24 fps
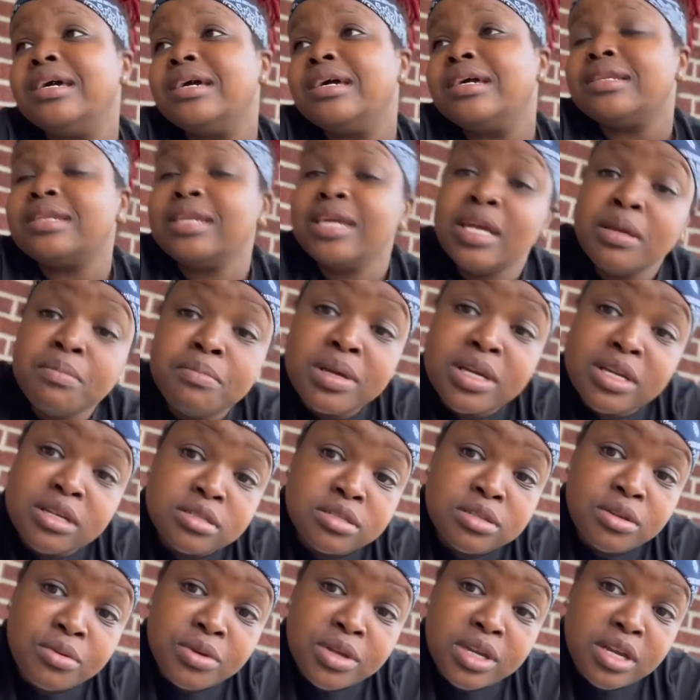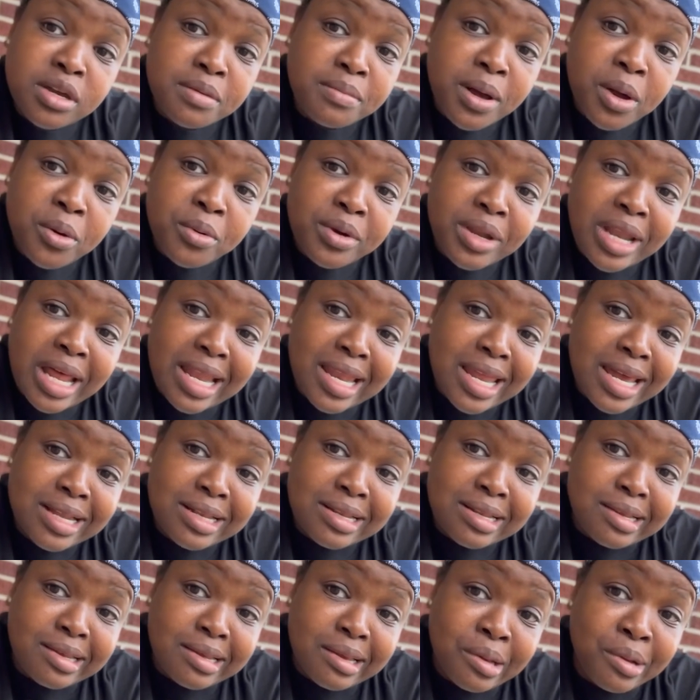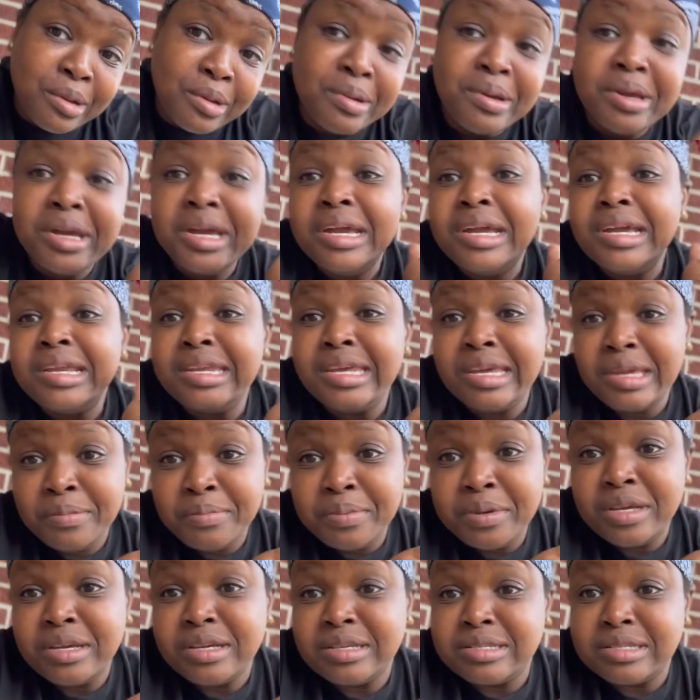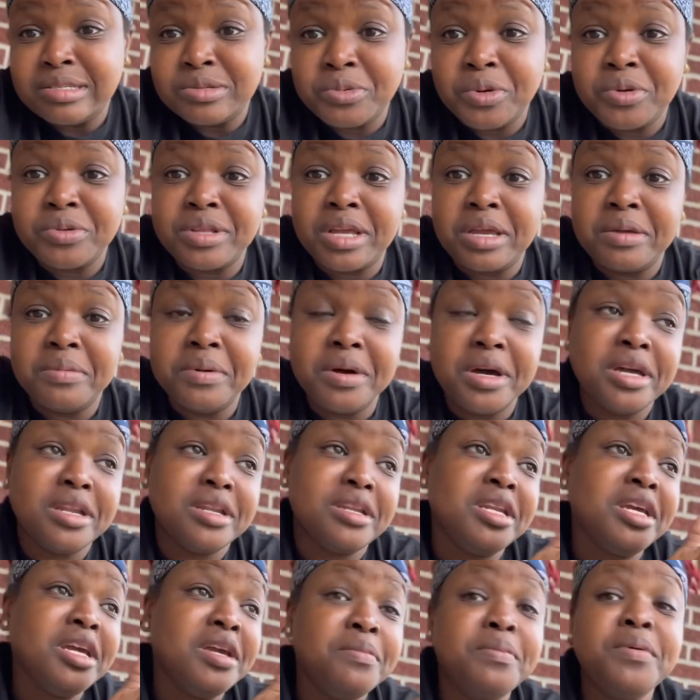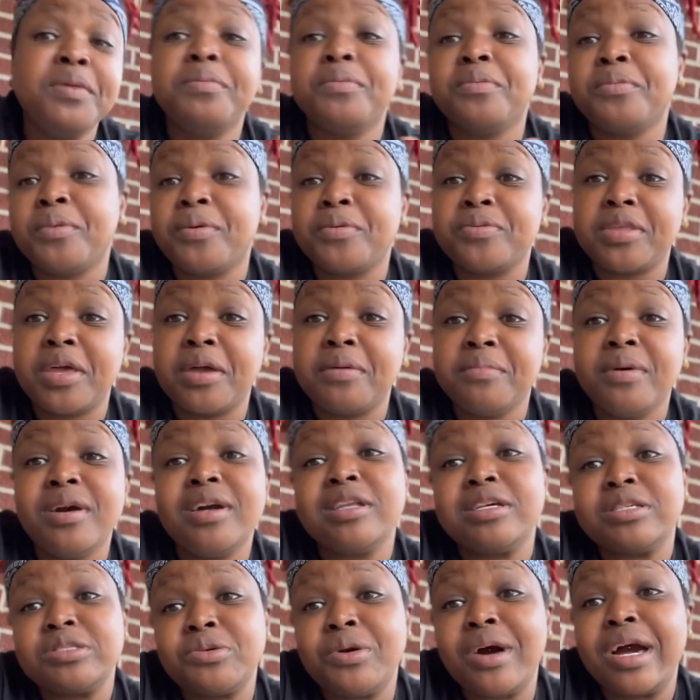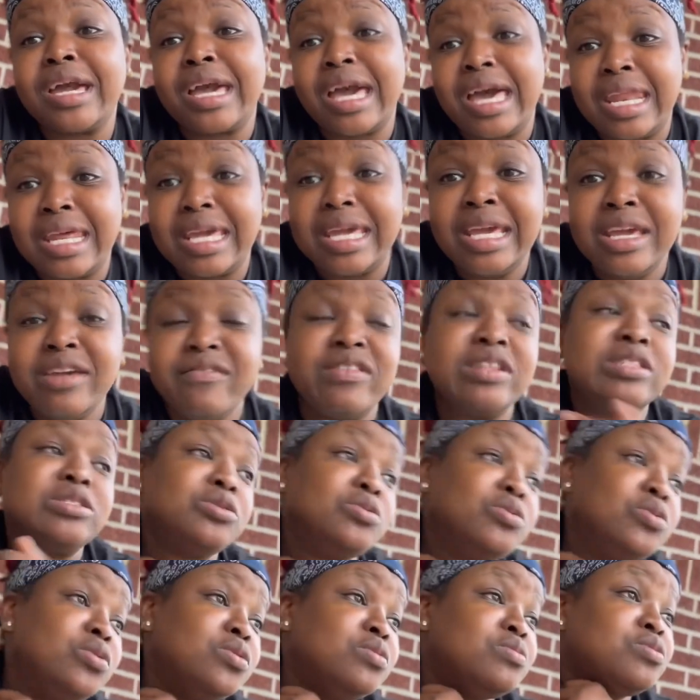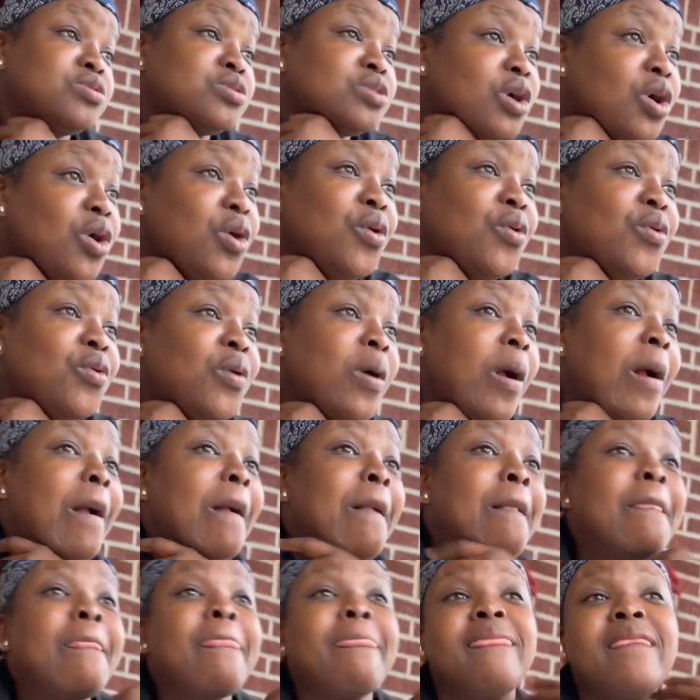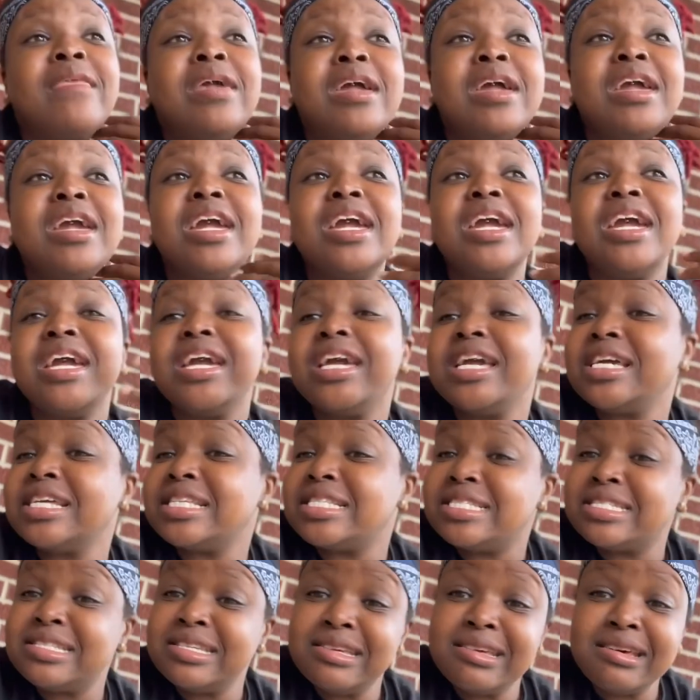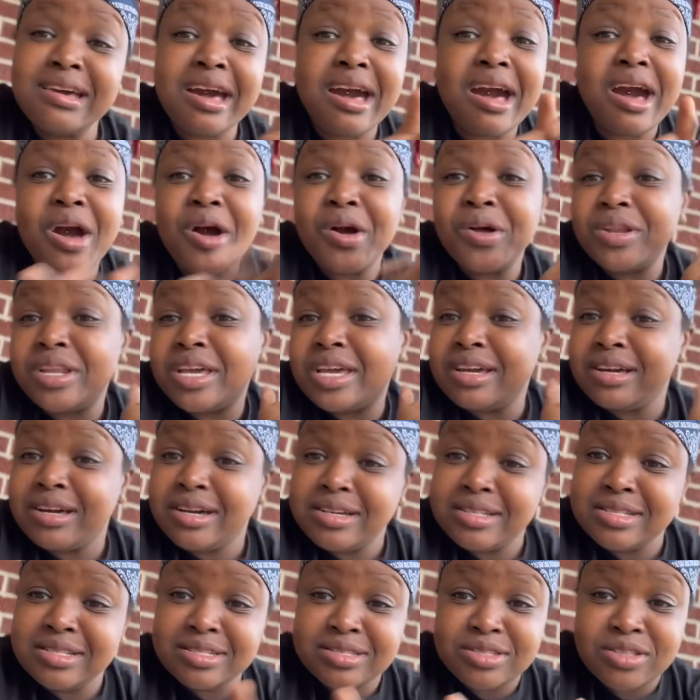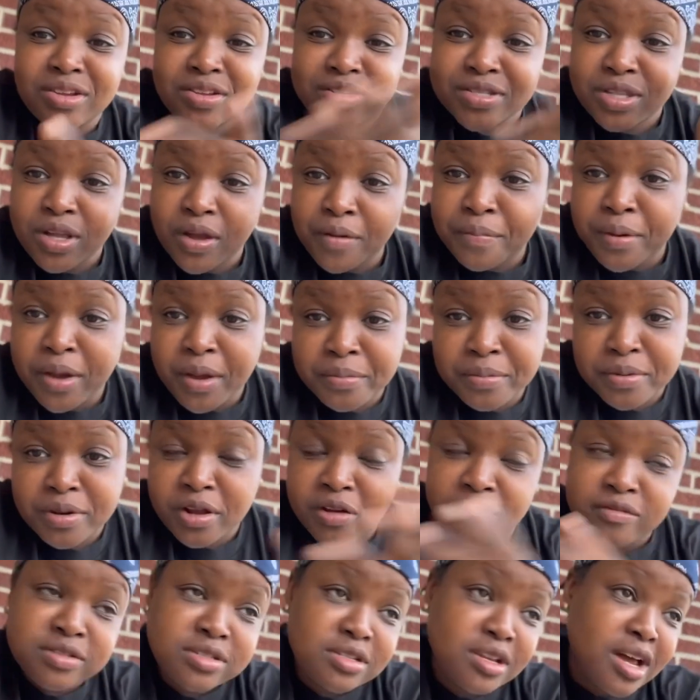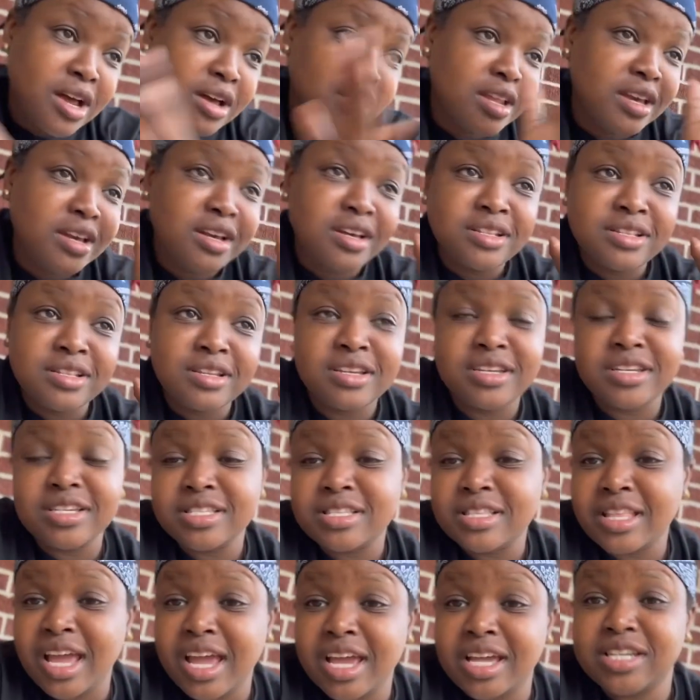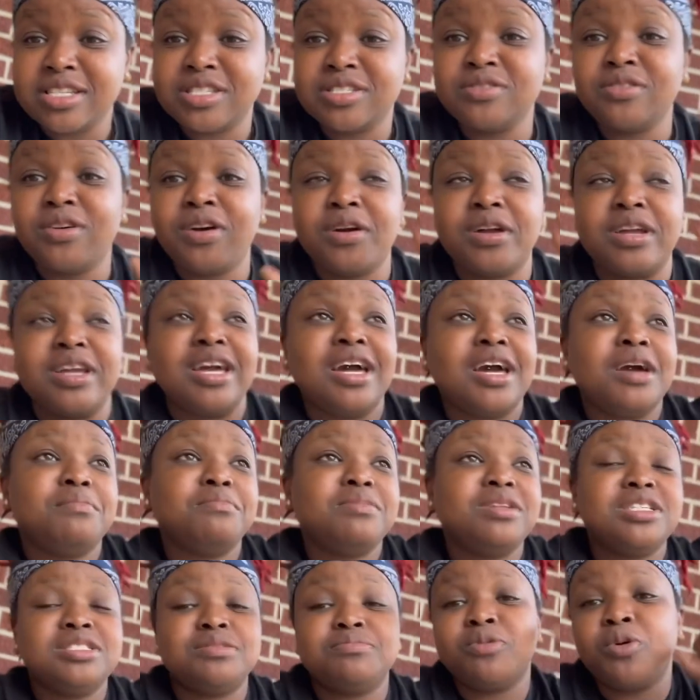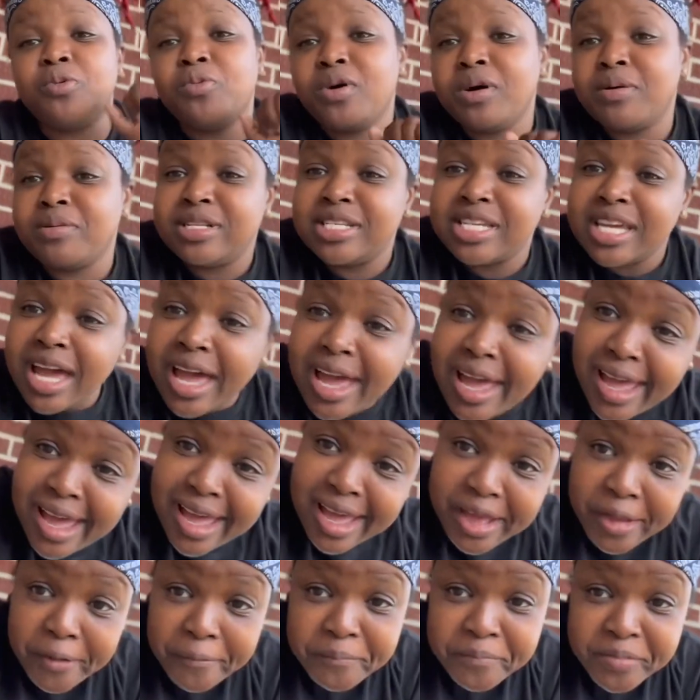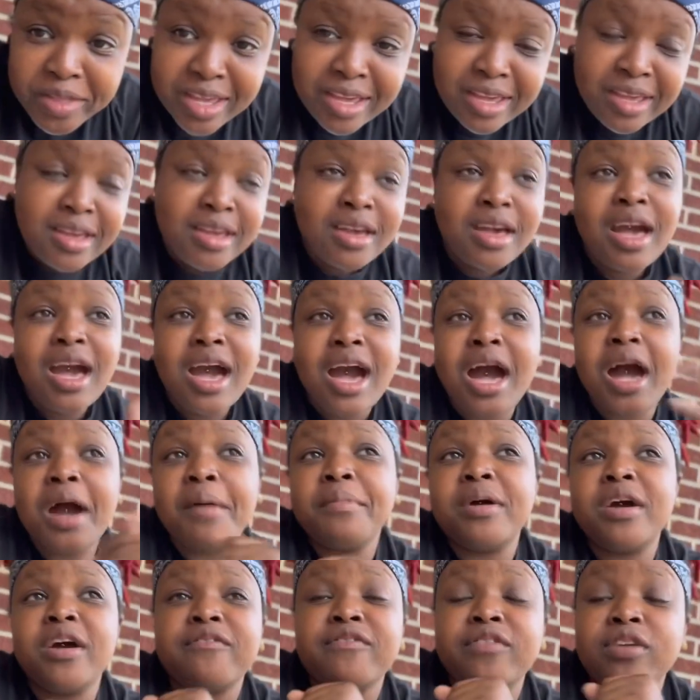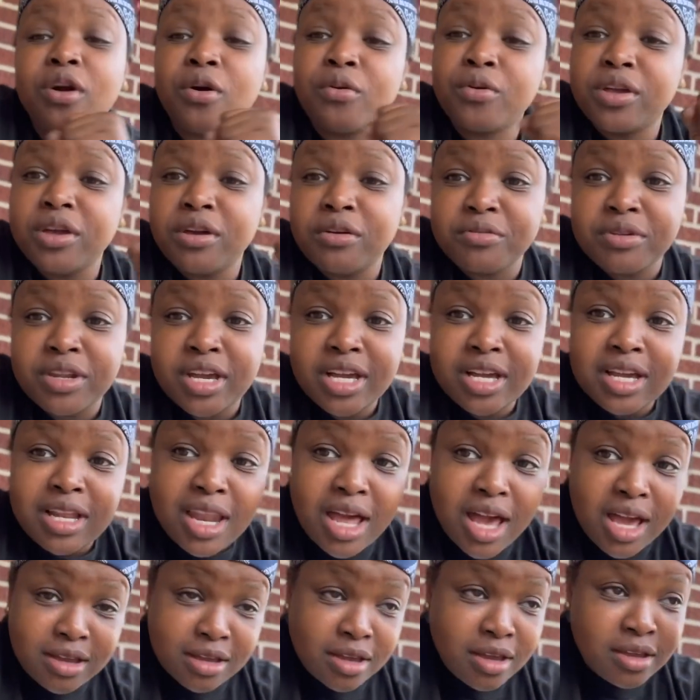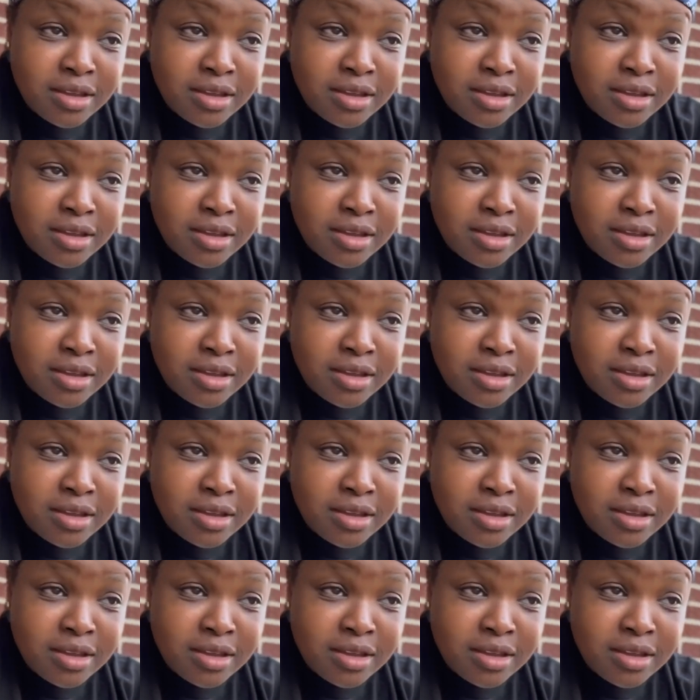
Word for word: these bills don't care about what I like to do. These bills just want their money. These people want their money, so I gotta give it to them. So until all that other stuff start popping up, to all that other good things start, God bless me one time, I'm gonna have to go get on that clock